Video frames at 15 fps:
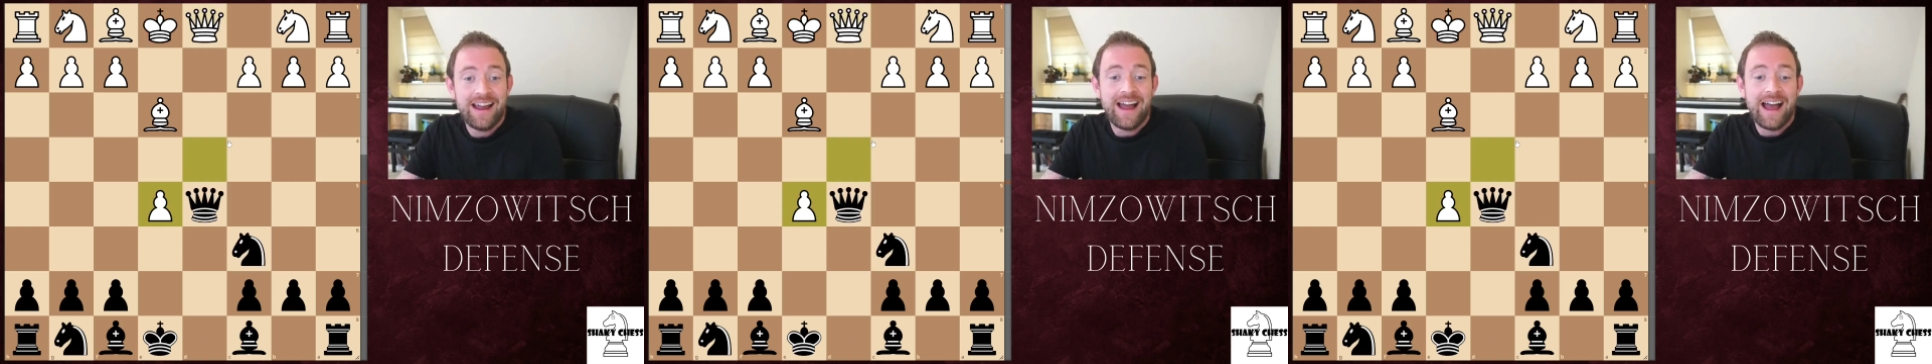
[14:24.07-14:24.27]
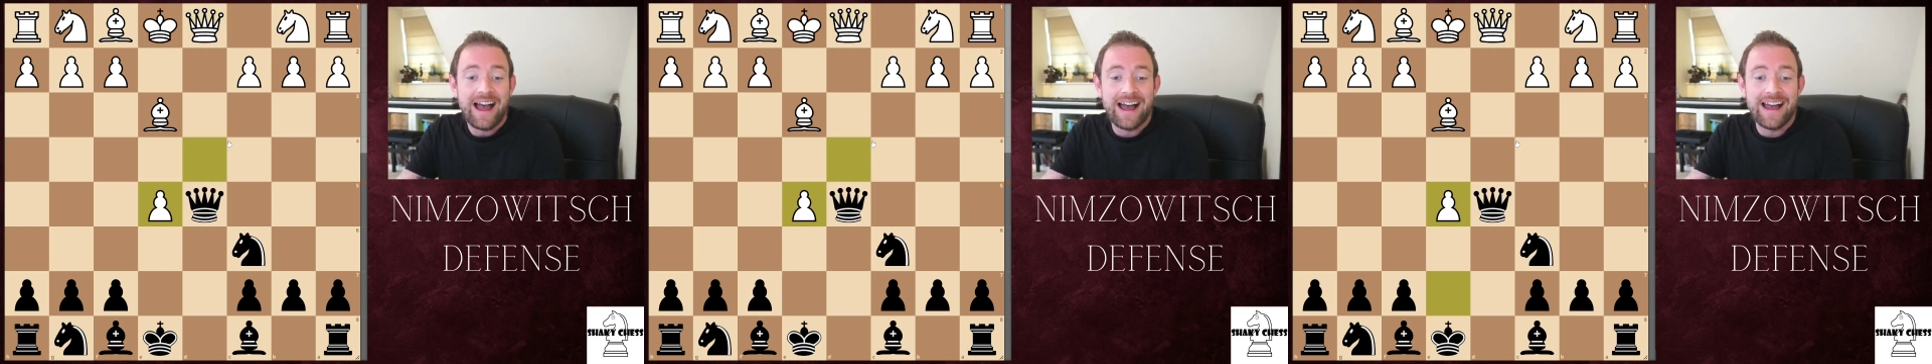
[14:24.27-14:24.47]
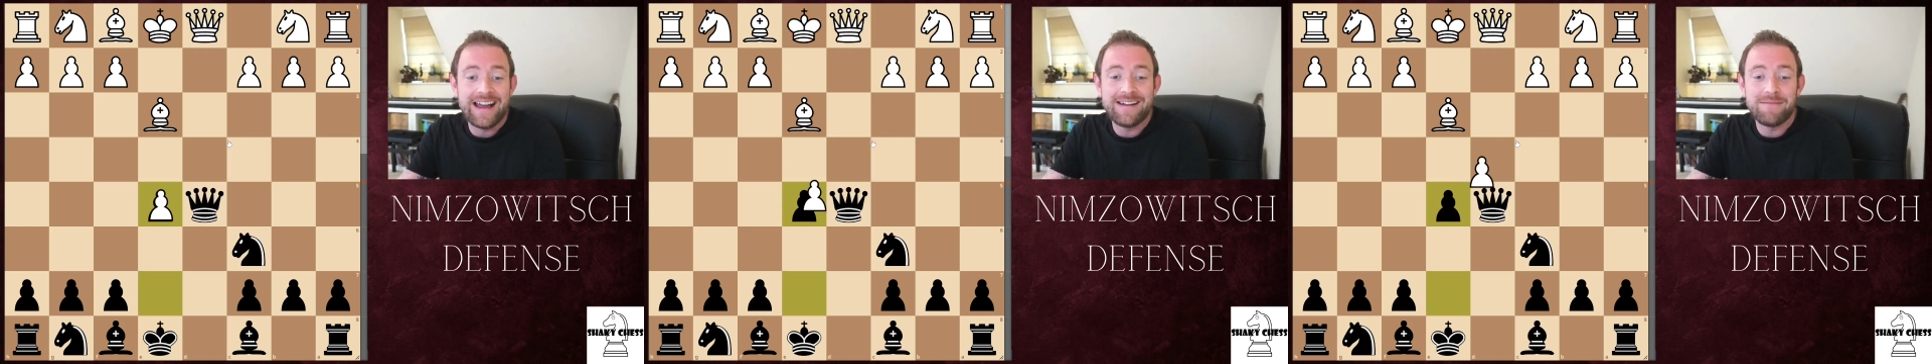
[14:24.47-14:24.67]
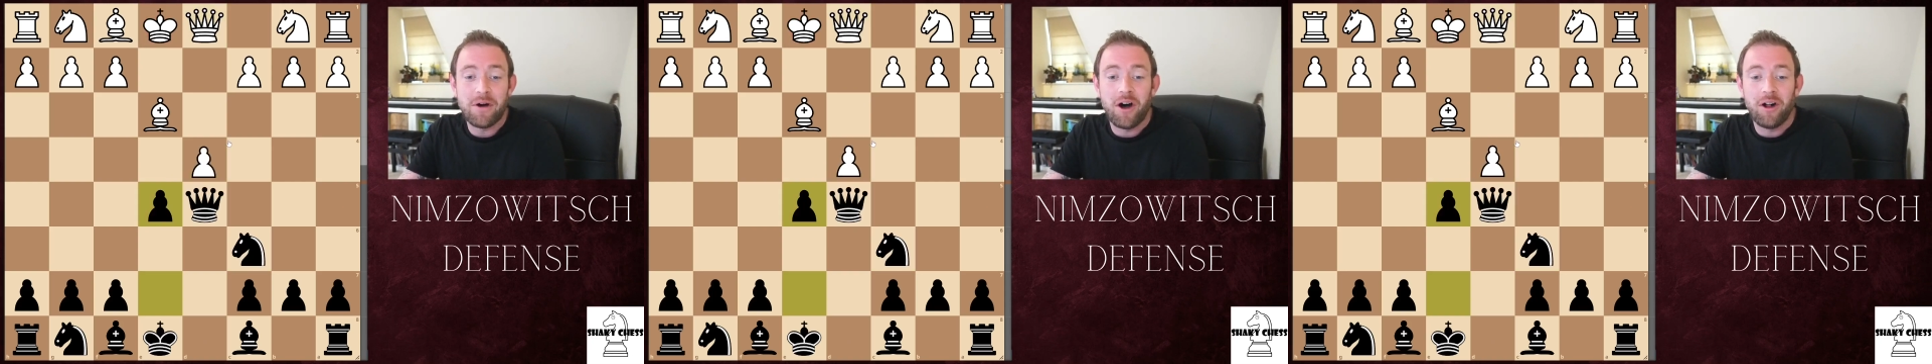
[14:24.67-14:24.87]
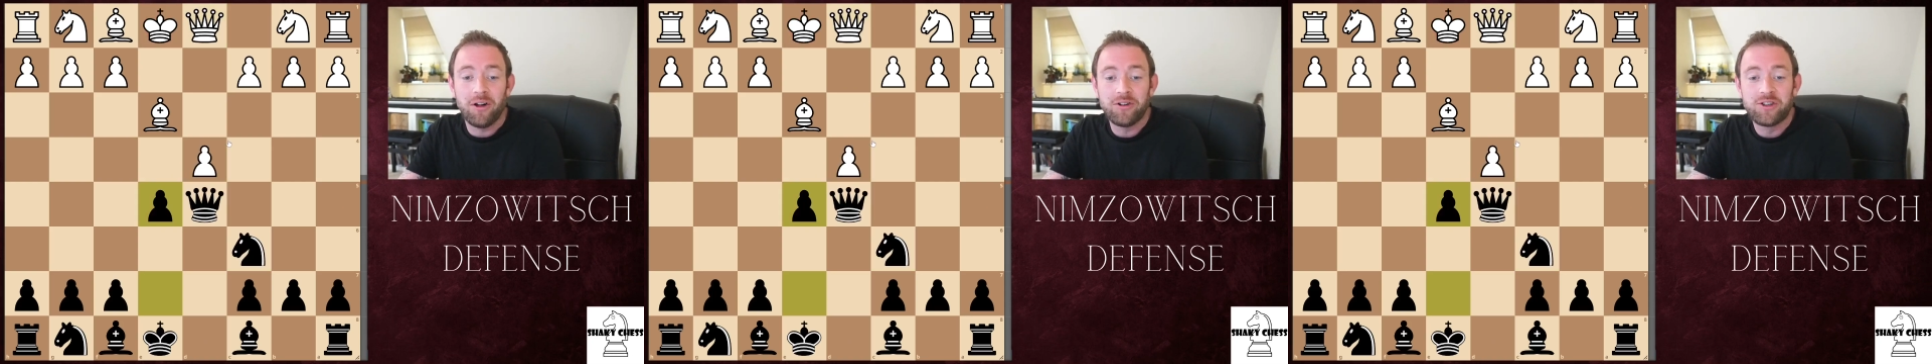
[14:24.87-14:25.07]

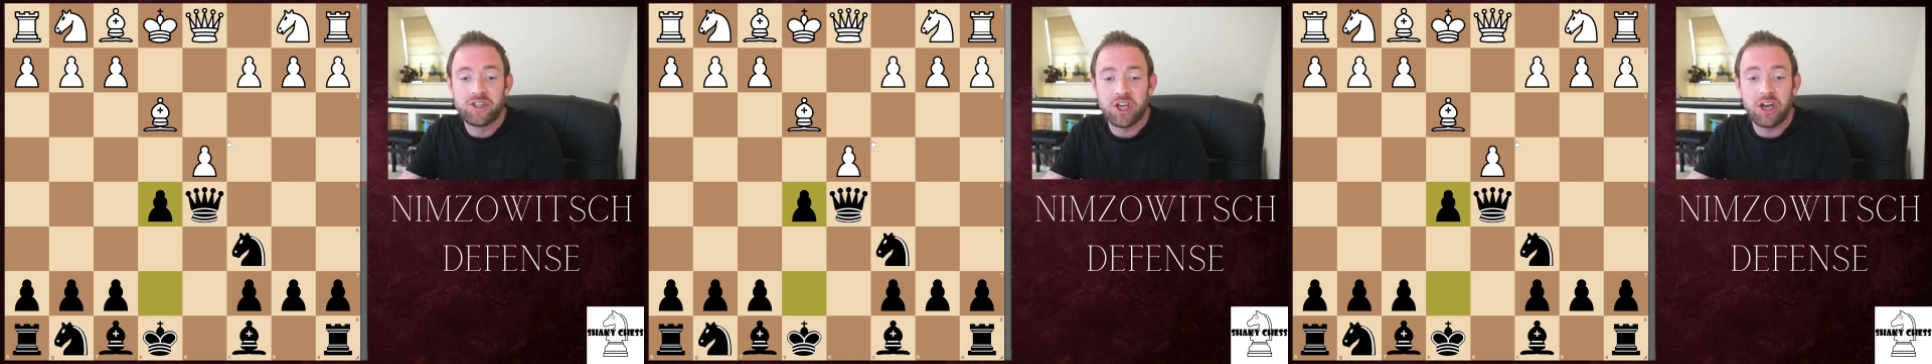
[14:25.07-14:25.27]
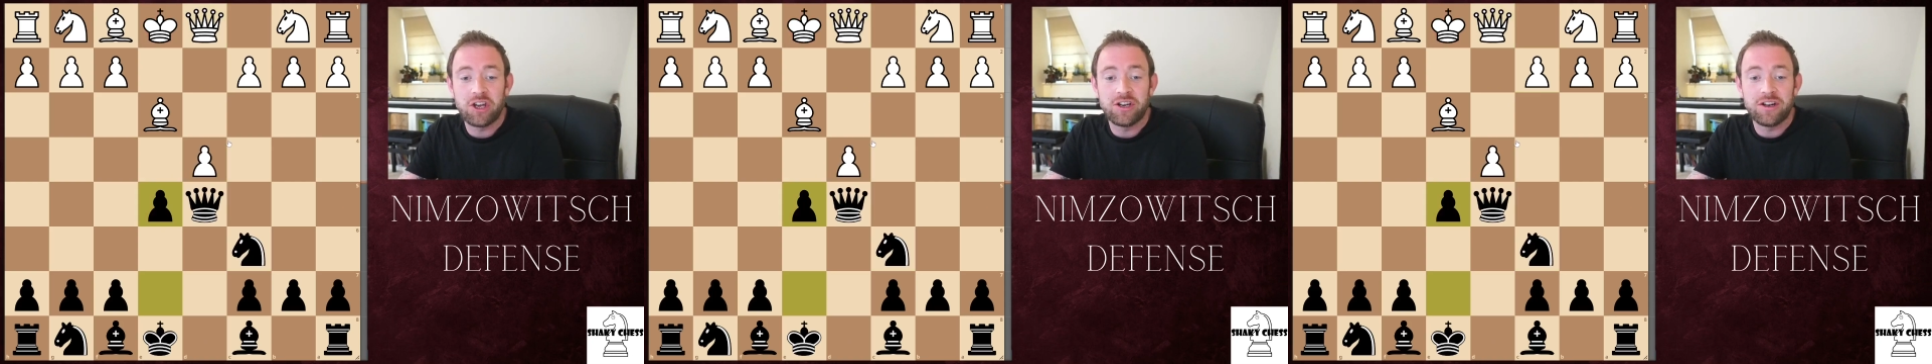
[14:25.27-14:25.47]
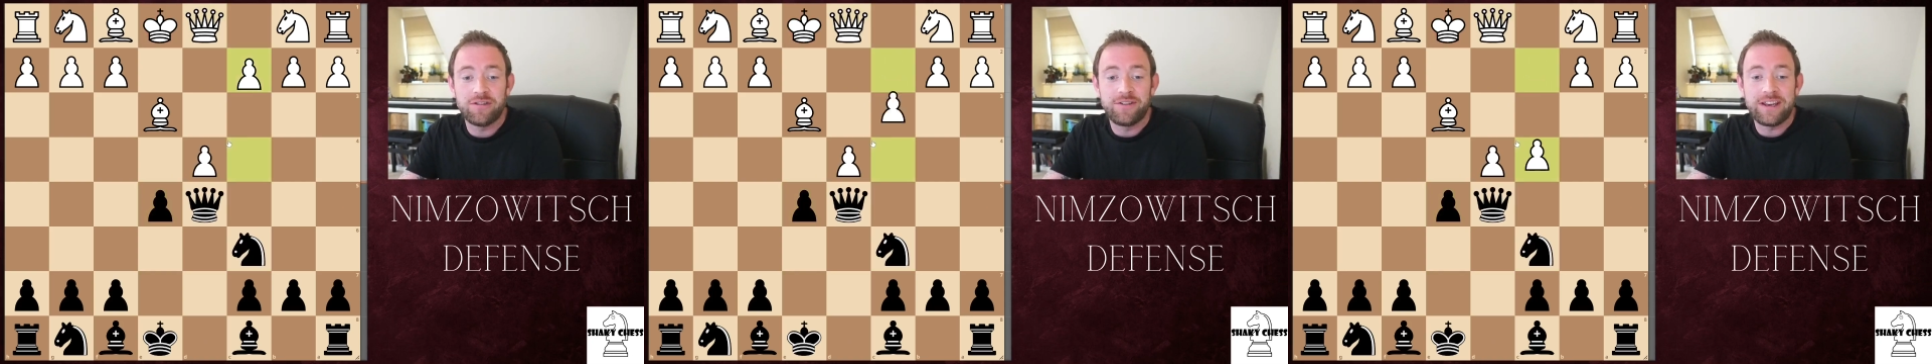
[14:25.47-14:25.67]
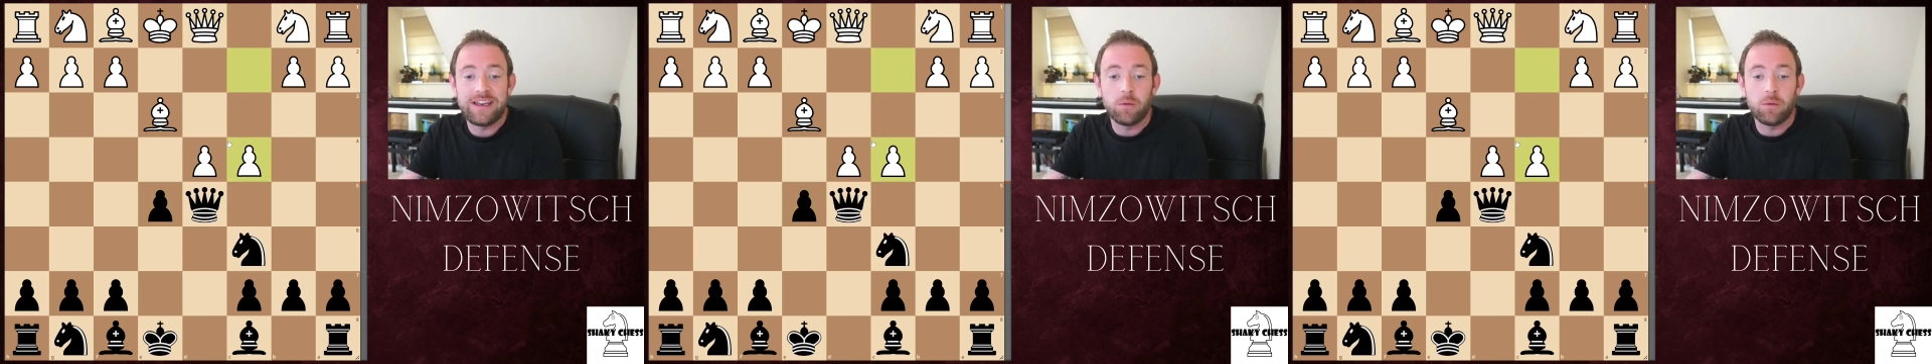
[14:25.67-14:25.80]
Alternatively,